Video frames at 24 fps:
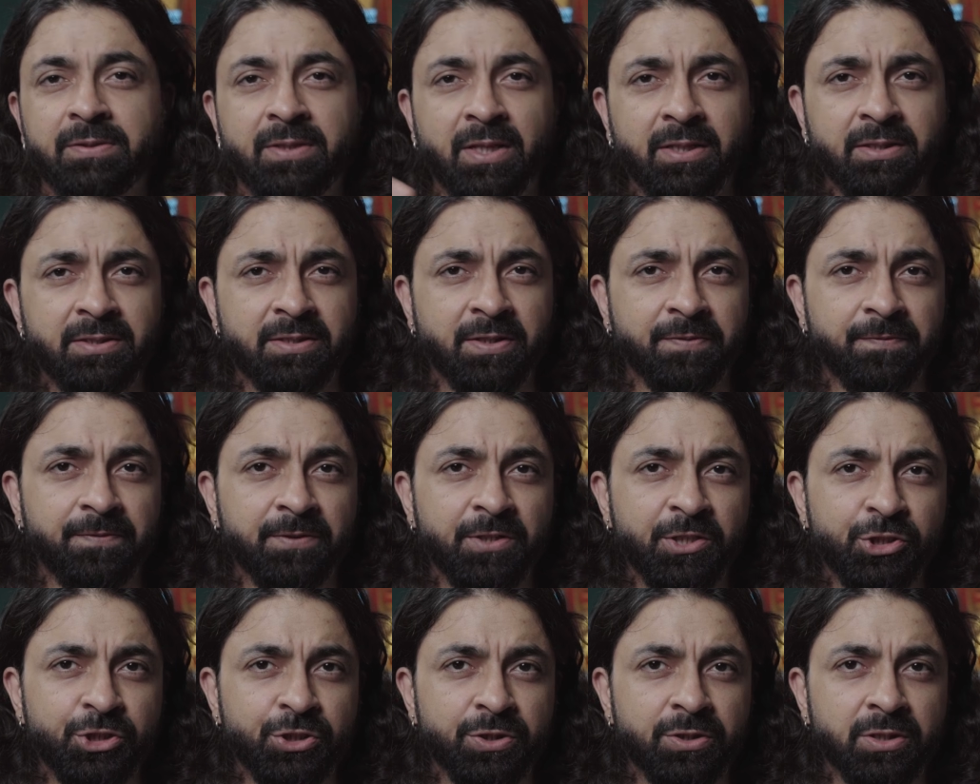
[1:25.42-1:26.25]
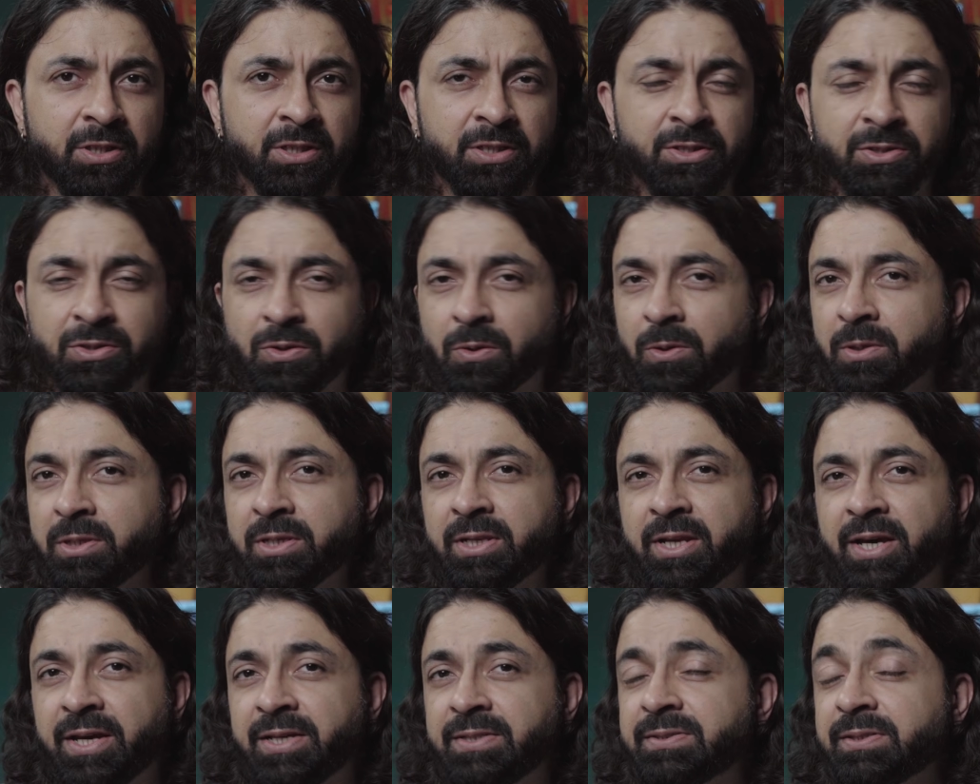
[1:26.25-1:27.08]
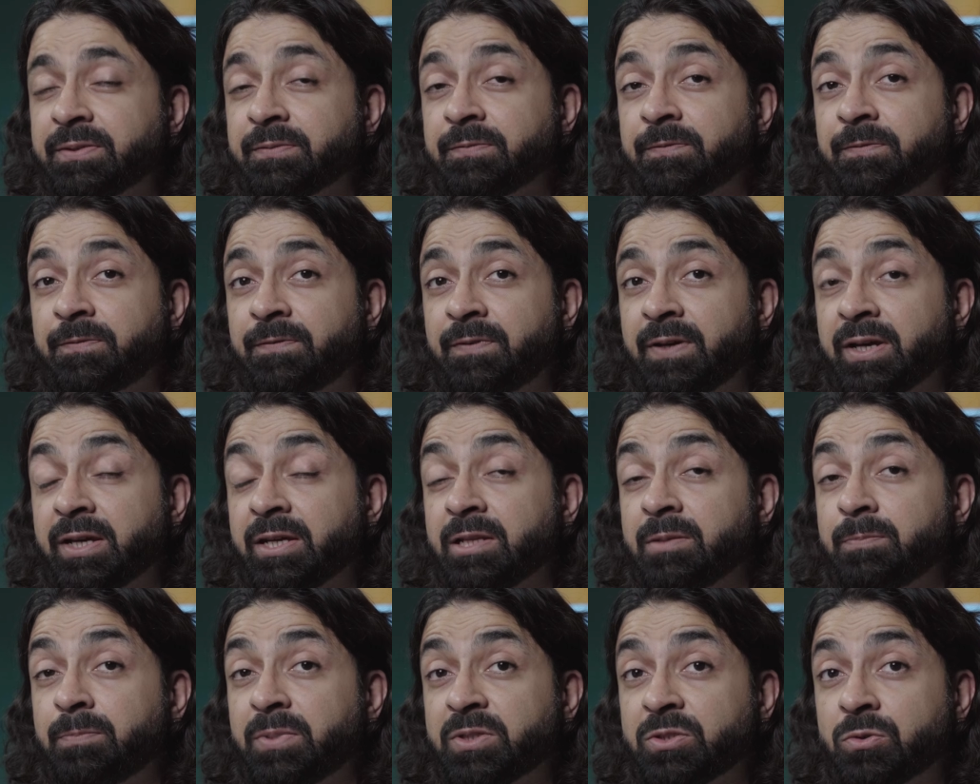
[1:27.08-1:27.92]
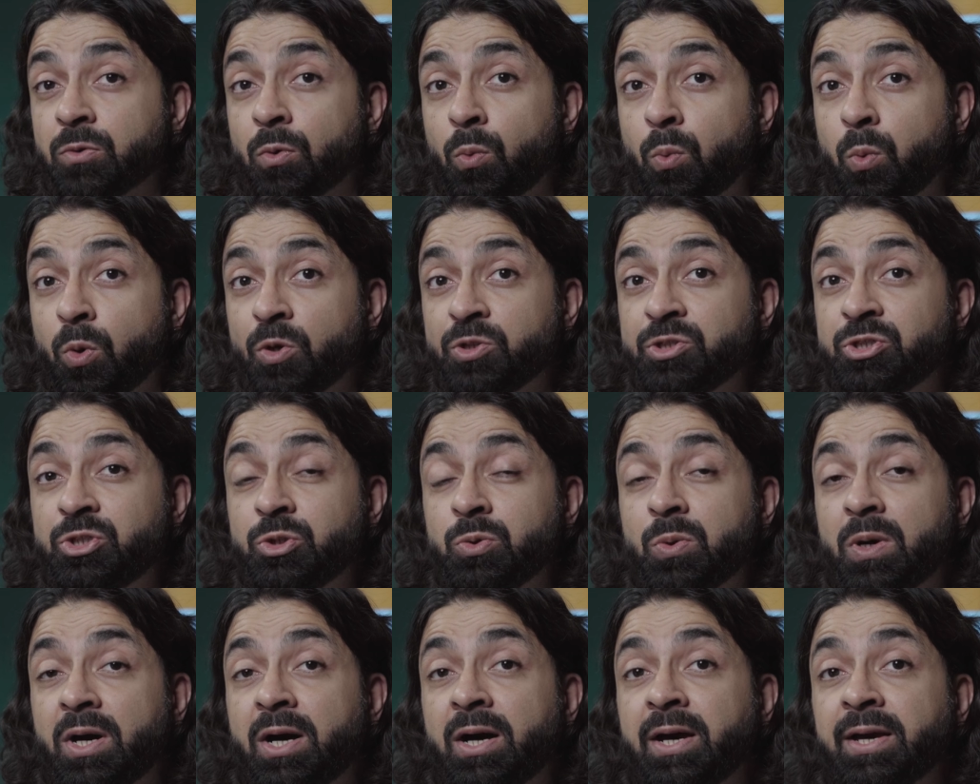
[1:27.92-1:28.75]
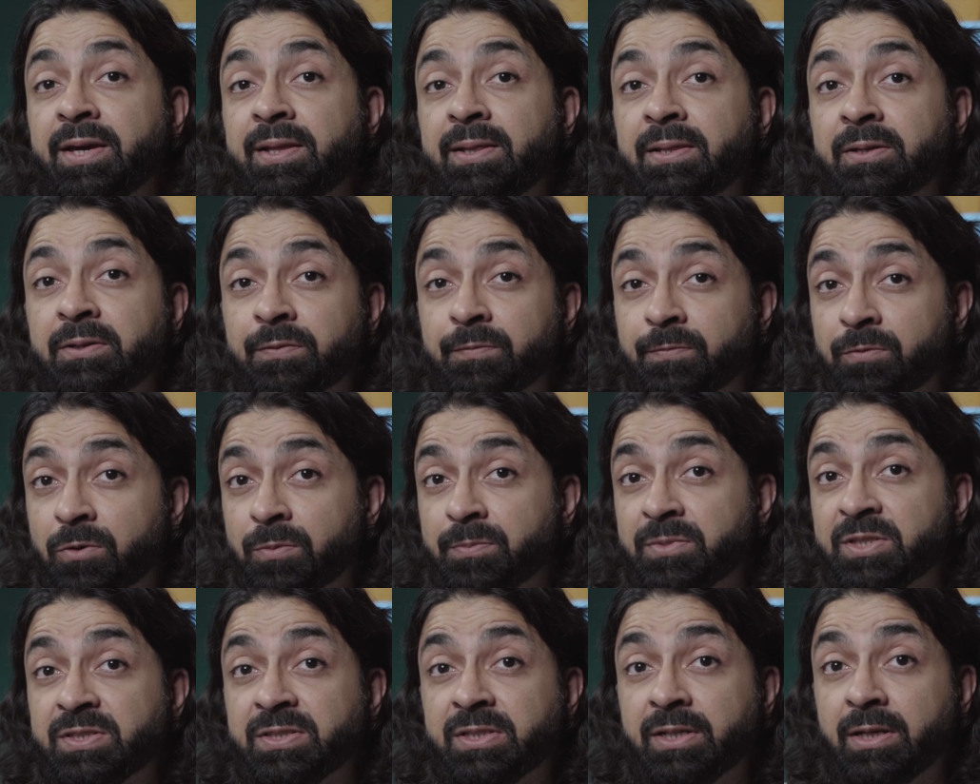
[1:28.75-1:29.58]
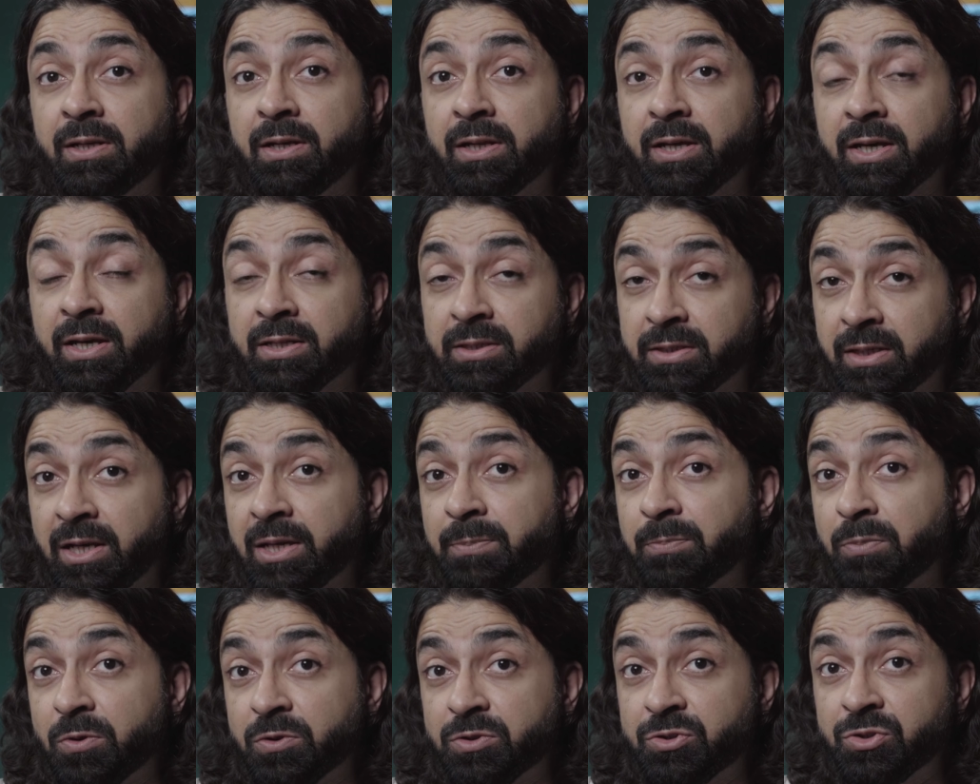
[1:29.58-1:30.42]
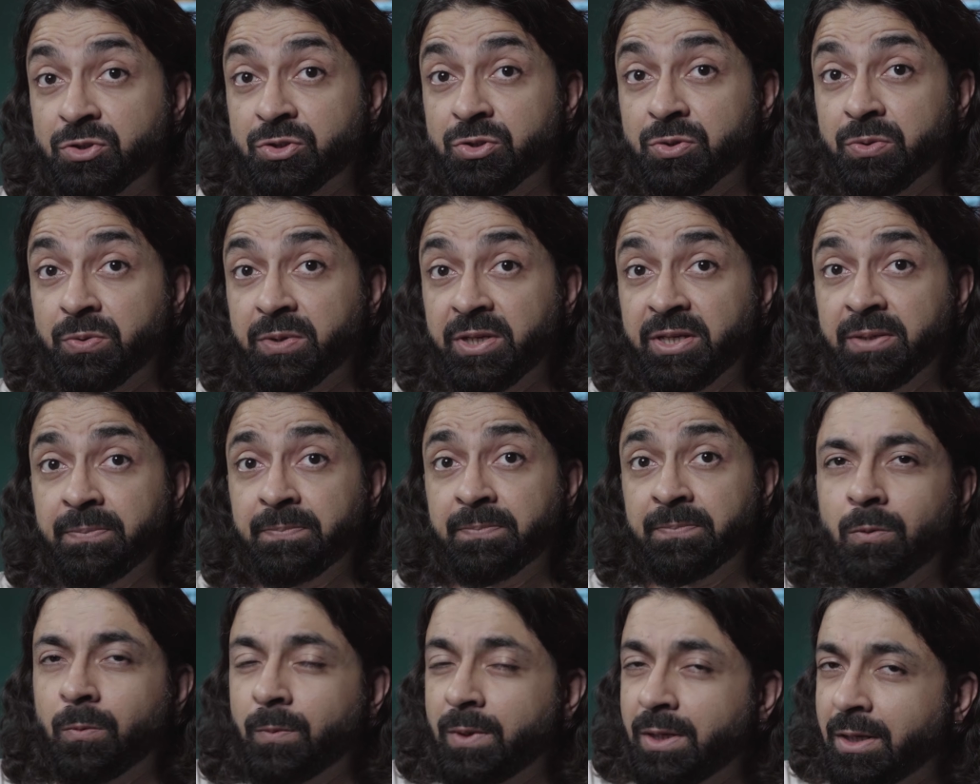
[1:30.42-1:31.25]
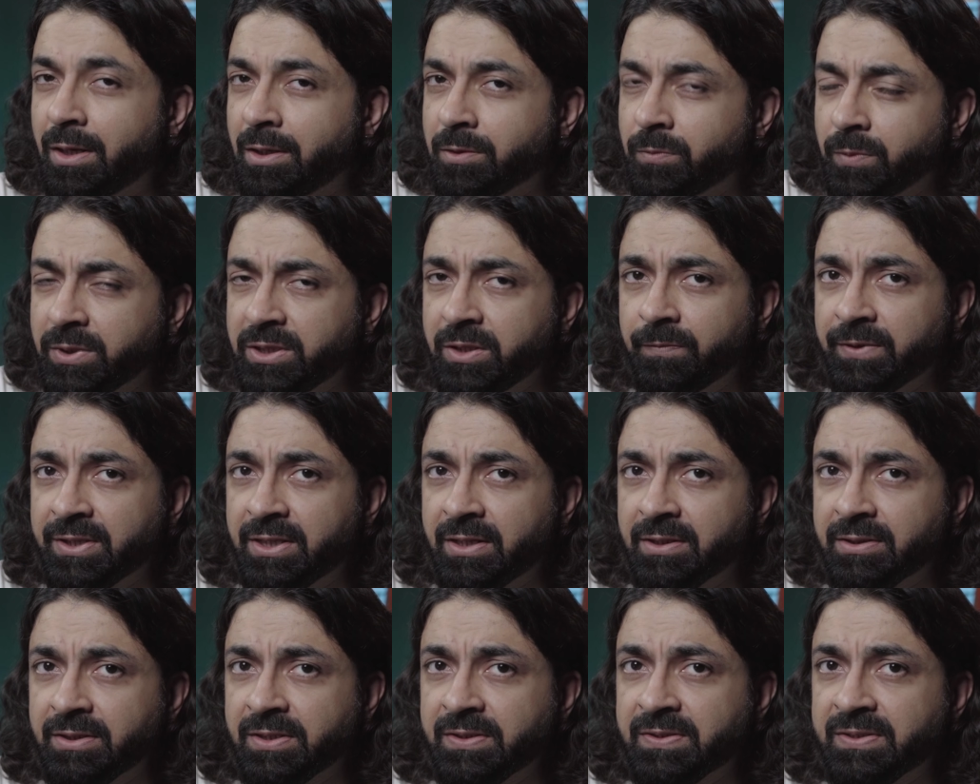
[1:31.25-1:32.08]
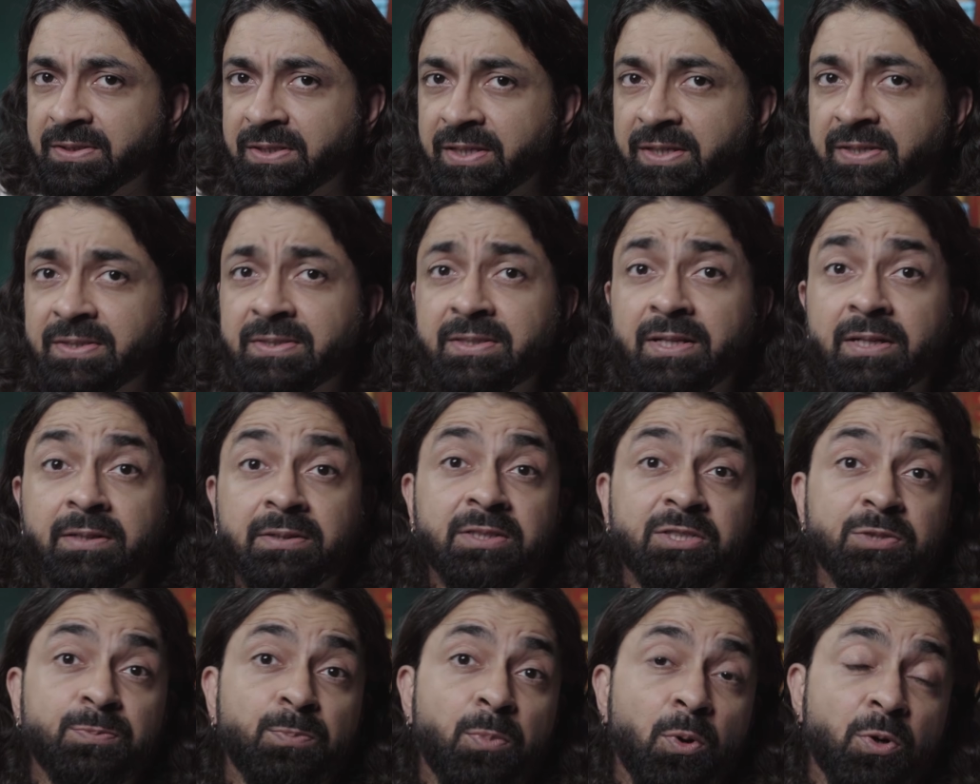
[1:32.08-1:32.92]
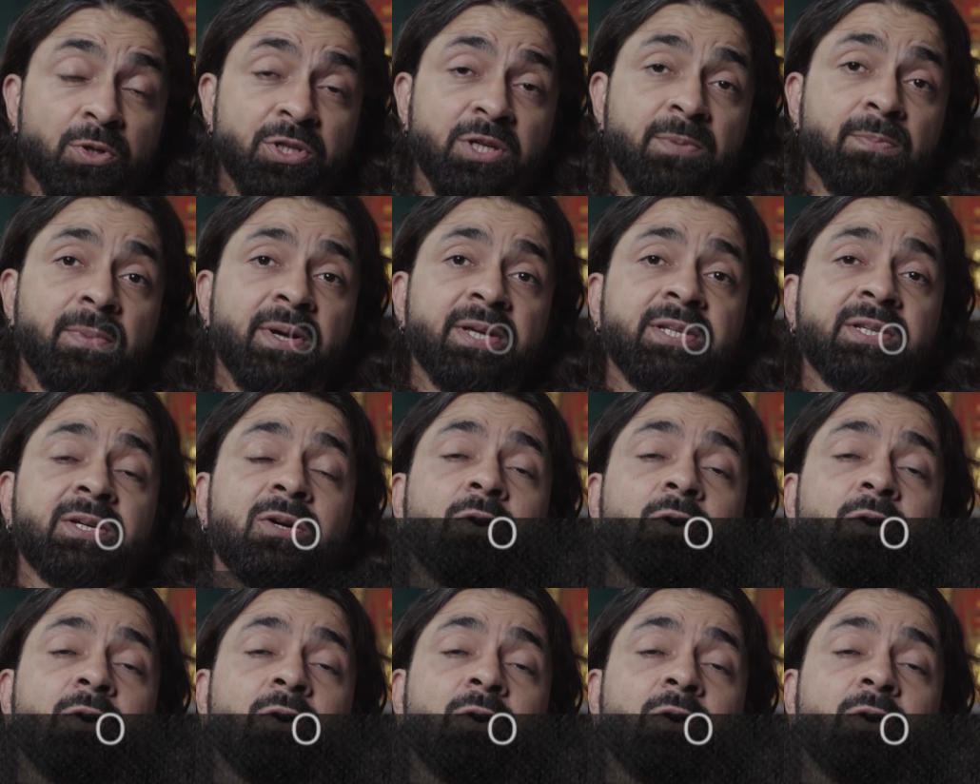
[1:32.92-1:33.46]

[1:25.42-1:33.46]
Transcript: that definition is all nice and fine, but what do I learn from this clay and clay pot story? Well, Advaita Vedanta says that this body-mind